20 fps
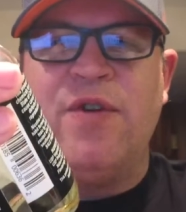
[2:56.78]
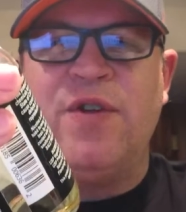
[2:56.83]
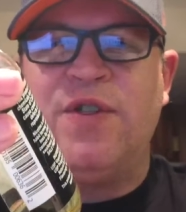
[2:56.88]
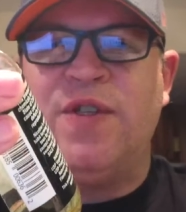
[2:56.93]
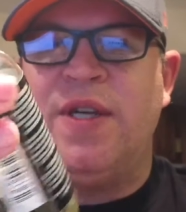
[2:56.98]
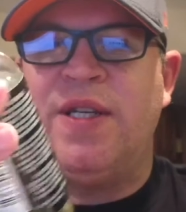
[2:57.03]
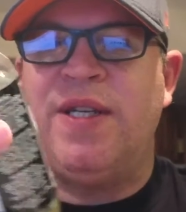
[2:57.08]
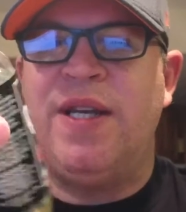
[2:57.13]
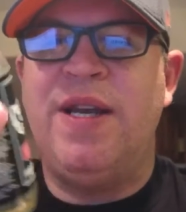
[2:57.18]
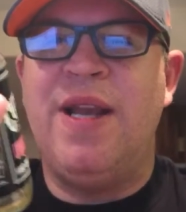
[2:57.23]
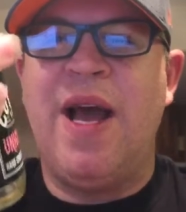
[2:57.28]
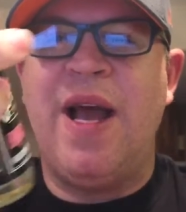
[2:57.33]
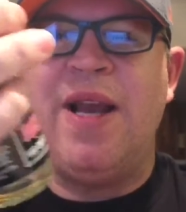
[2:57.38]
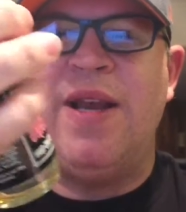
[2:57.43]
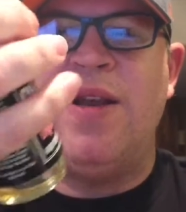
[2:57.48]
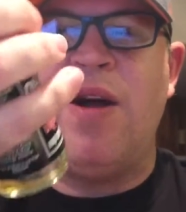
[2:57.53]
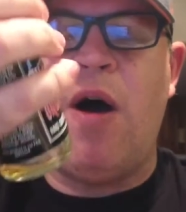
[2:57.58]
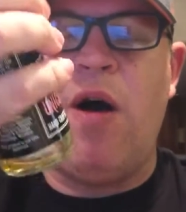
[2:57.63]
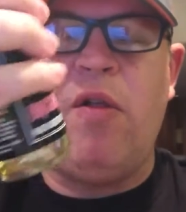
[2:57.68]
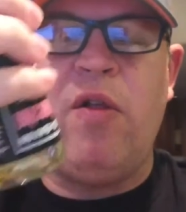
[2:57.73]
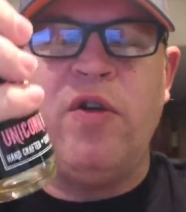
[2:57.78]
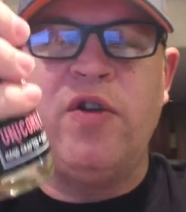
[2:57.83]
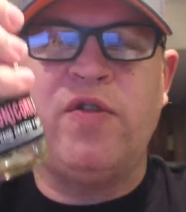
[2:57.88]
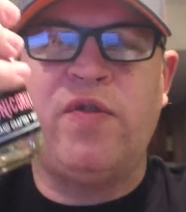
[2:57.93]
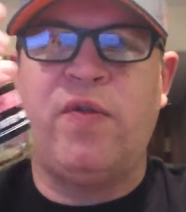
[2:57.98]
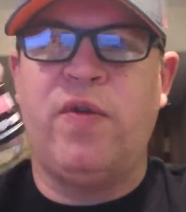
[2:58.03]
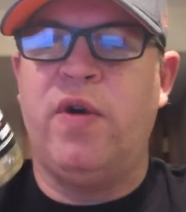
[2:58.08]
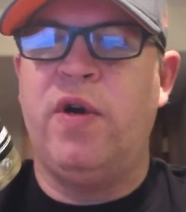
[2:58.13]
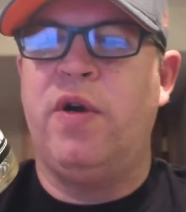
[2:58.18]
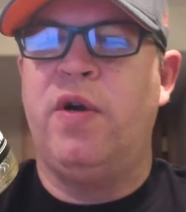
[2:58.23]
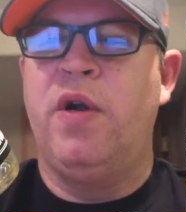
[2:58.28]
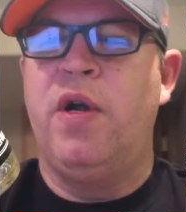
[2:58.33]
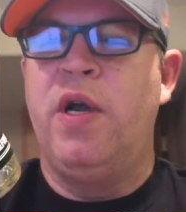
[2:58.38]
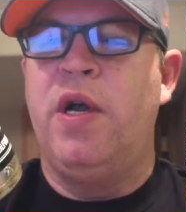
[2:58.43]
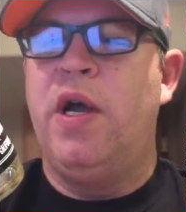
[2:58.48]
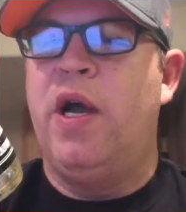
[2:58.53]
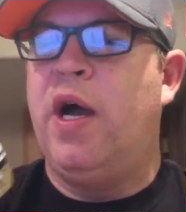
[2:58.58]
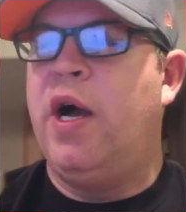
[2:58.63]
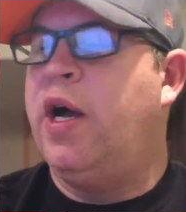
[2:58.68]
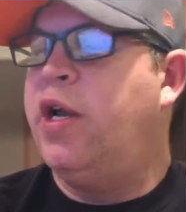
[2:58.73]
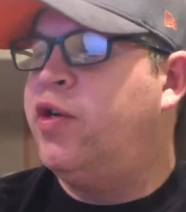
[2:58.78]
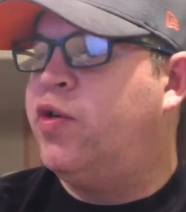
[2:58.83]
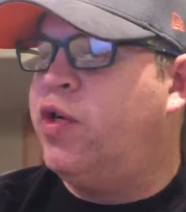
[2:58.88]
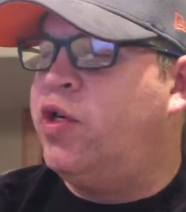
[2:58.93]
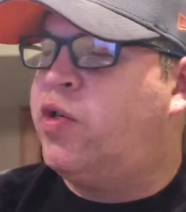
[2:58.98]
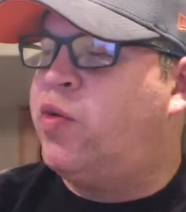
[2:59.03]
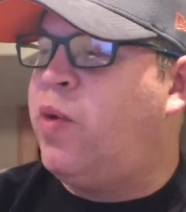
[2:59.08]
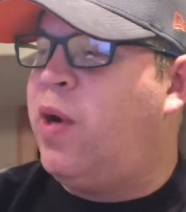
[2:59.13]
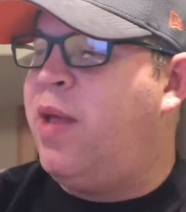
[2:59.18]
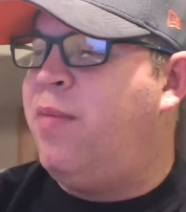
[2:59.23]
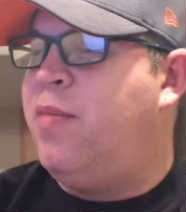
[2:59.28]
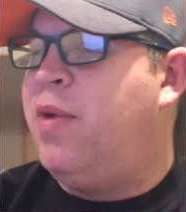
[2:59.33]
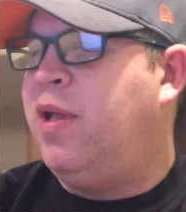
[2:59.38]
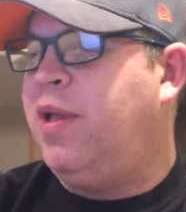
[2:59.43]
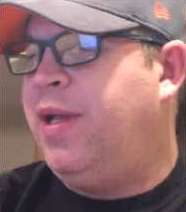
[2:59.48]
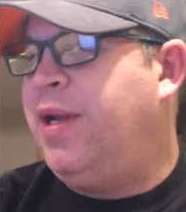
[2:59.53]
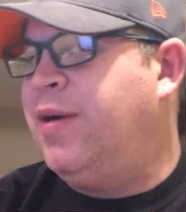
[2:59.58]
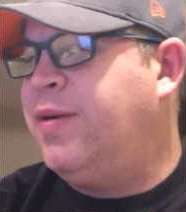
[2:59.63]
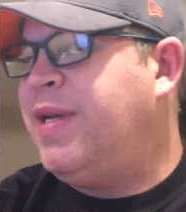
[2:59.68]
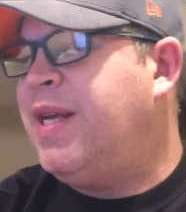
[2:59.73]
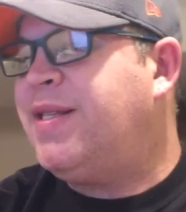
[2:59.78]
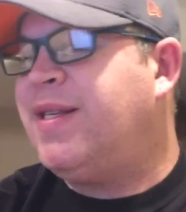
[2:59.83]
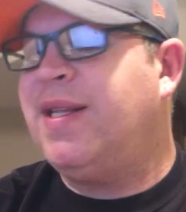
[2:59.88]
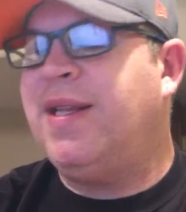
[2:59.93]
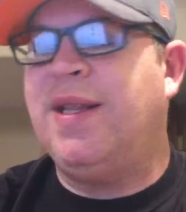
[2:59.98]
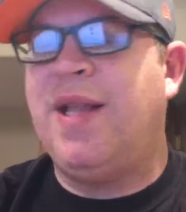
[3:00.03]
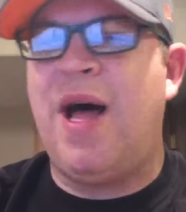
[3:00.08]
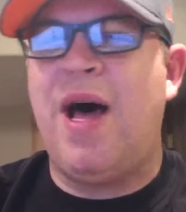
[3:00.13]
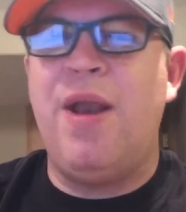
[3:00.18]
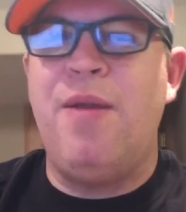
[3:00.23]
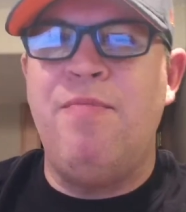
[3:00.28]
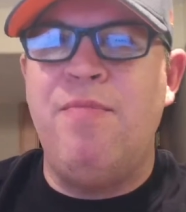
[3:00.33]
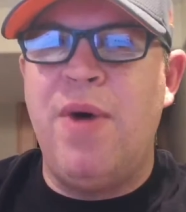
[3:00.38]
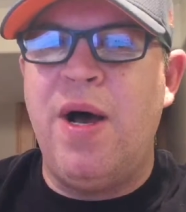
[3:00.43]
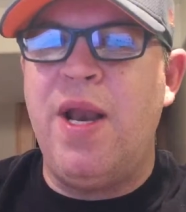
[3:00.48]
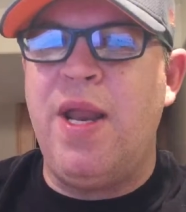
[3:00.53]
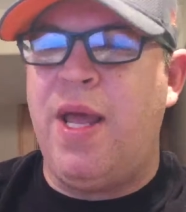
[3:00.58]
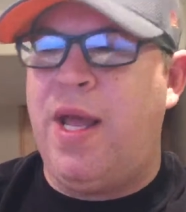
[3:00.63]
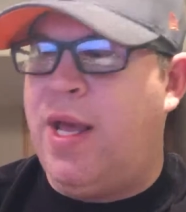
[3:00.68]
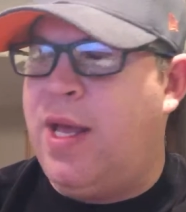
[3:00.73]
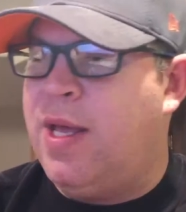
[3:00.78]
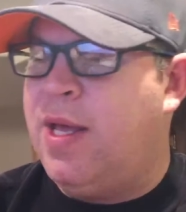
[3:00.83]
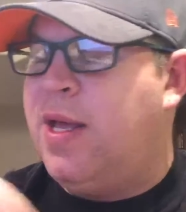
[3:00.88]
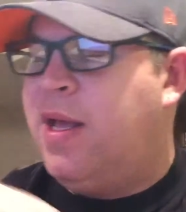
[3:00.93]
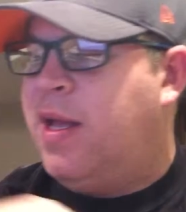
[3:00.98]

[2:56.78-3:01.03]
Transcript: or $69 for 120 milliliters. That's a lot of money,